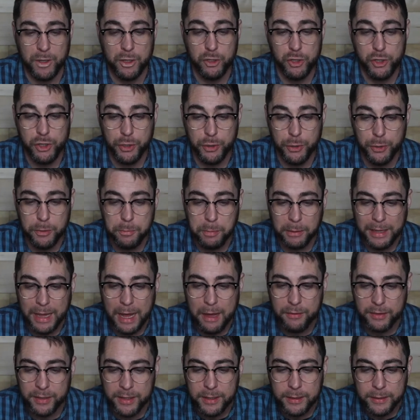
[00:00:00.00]
Jude,
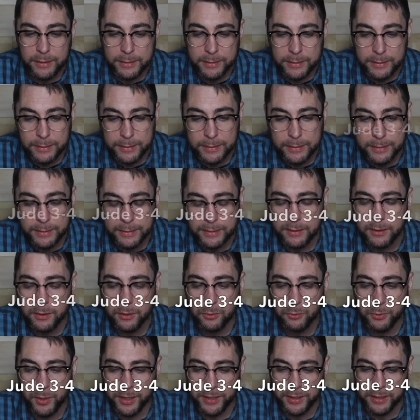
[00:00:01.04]
beloved,
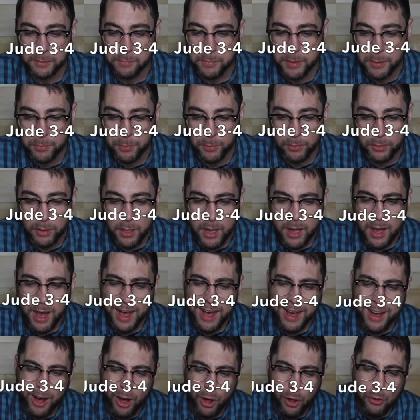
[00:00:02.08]
writing the people,
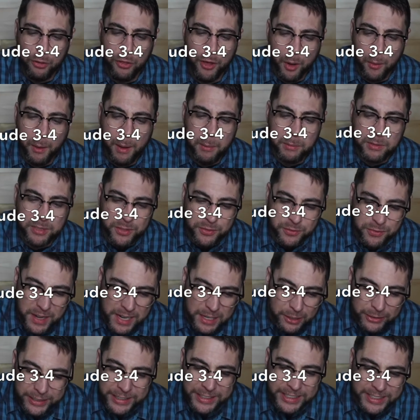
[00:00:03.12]
although I was
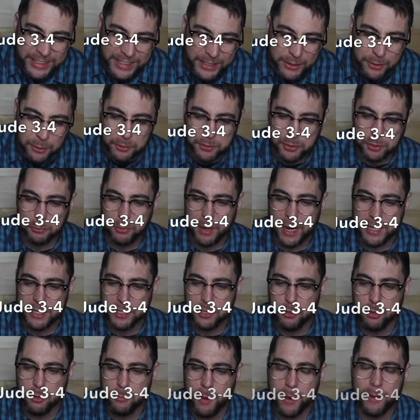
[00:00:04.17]
very eager to write
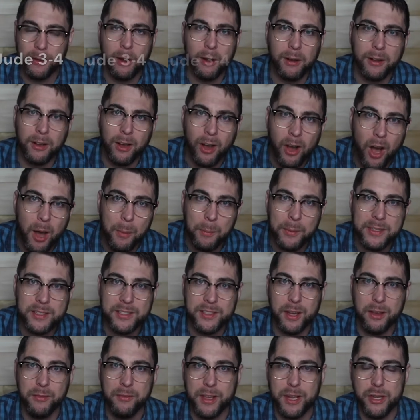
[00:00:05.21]
to you about our common
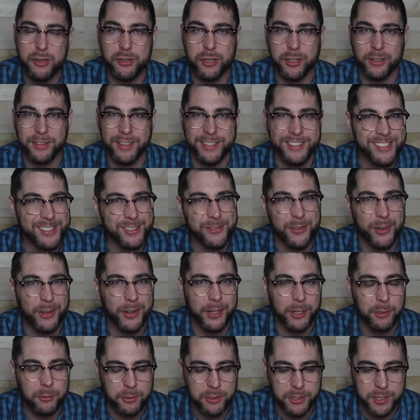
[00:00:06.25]
salvation. This is
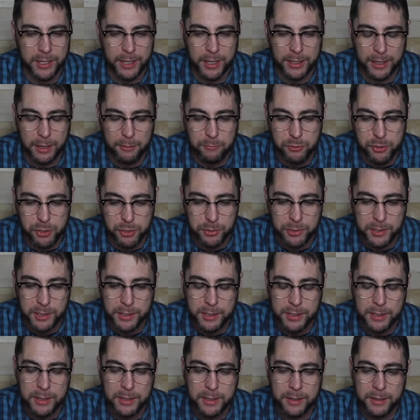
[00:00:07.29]
very interesting. I love Jude.
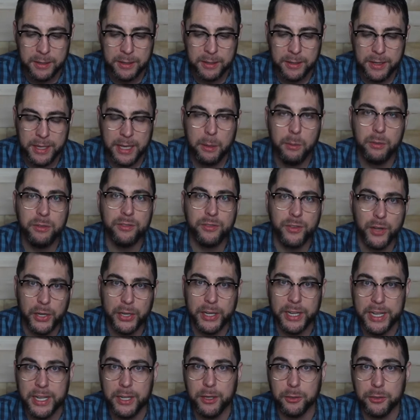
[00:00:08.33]
He was
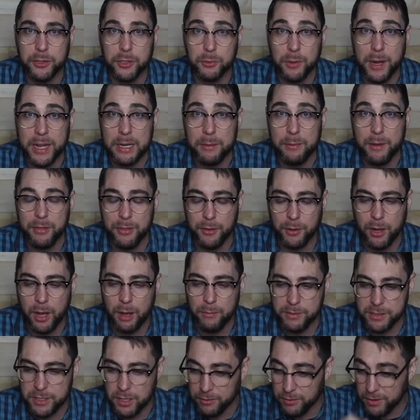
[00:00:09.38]
very eager to write about their
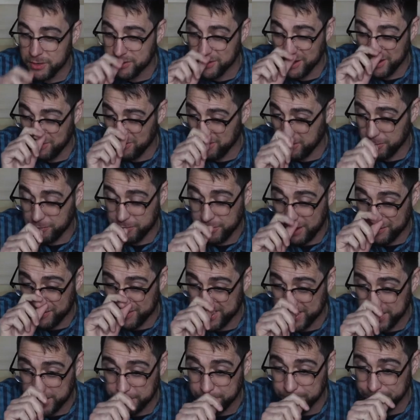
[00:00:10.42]
common salvation. I wonder if he ever
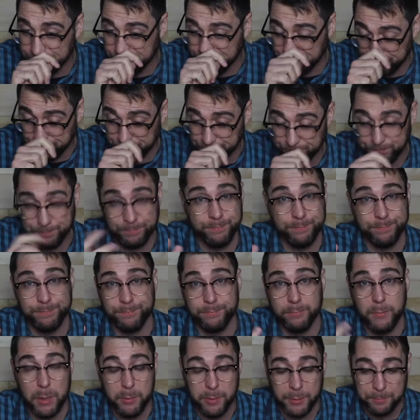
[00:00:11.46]
did.
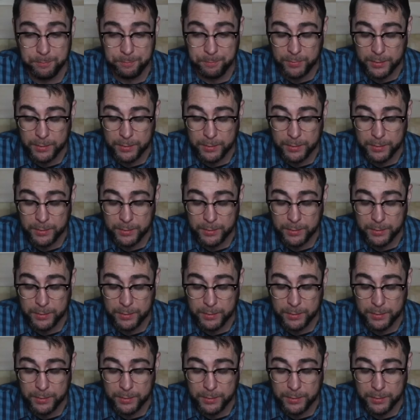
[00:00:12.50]
Maybe.